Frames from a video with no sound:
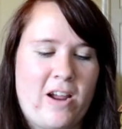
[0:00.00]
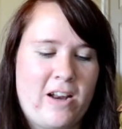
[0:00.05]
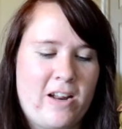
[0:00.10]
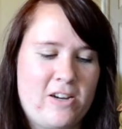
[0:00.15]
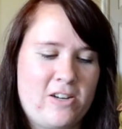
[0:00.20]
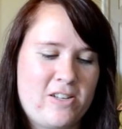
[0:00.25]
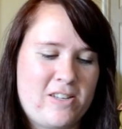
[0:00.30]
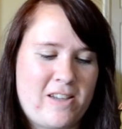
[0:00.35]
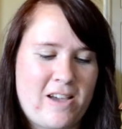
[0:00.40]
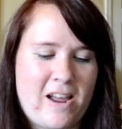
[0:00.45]
I
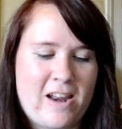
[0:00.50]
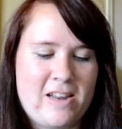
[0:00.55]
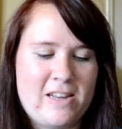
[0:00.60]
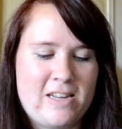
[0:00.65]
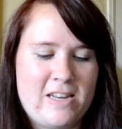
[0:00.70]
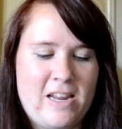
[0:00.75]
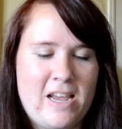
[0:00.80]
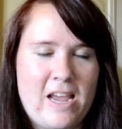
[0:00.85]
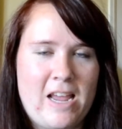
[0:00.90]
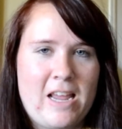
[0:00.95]
just got it
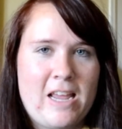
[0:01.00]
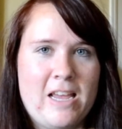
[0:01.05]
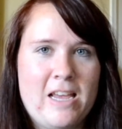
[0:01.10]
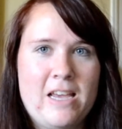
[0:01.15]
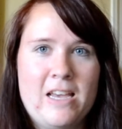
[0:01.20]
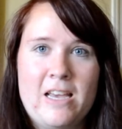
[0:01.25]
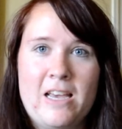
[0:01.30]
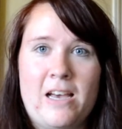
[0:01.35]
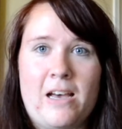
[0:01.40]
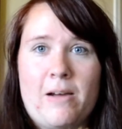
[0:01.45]
today.
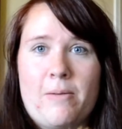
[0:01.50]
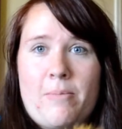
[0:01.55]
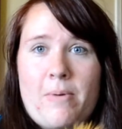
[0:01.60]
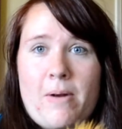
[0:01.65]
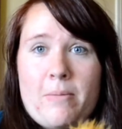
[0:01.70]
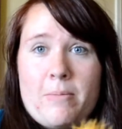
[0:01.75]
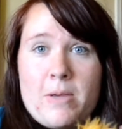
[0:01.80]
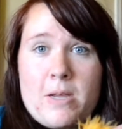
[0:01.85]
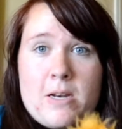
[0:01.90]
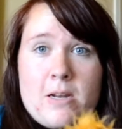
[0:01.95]
I'll
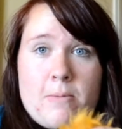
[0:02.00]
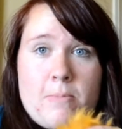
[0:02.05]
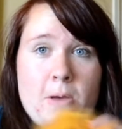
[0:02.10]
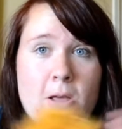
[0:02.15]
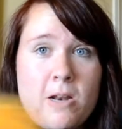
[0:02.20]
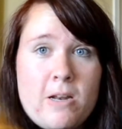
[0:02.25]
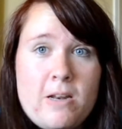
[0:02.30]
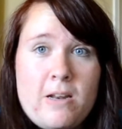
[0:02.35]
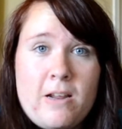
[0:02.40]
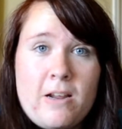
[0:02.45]
probably end up
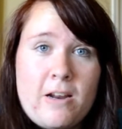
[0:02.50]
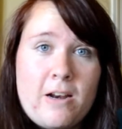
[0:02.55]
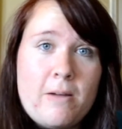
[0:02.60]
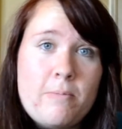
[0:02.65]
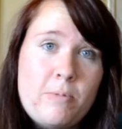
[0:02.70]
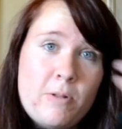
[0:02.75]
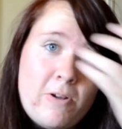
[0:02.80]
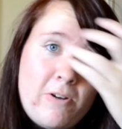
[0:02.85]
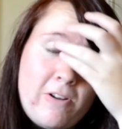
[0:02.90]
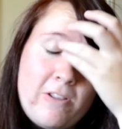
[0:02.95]
editing and
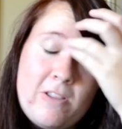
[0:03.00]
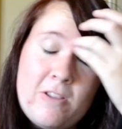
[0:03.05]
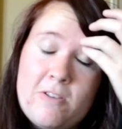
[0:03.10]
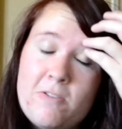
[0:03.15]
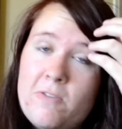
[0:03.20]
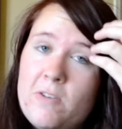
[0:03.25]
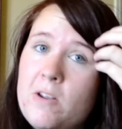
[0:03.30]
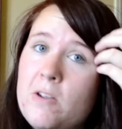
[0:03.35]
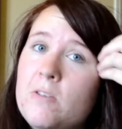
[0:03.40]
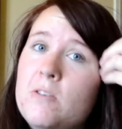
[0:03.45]
uploading this
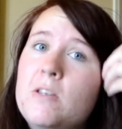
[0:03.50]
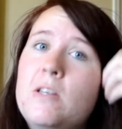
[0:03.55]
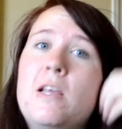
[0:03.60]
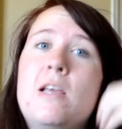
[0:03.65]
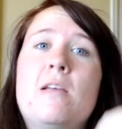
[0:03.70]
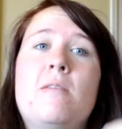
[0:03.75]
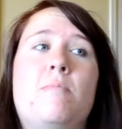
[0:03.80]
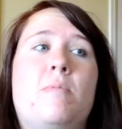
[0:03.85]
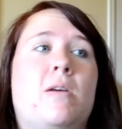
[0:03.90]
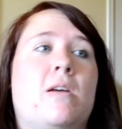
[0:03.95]
video
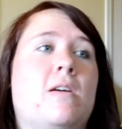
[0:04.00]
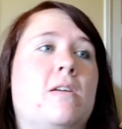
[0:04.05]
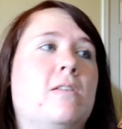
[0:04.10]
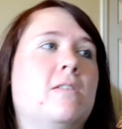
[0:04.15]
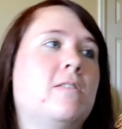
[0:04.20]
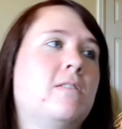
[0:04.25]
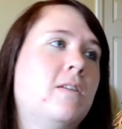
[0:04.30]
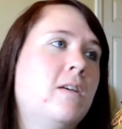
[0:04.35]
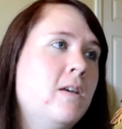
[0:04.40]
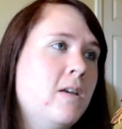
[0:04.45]
today because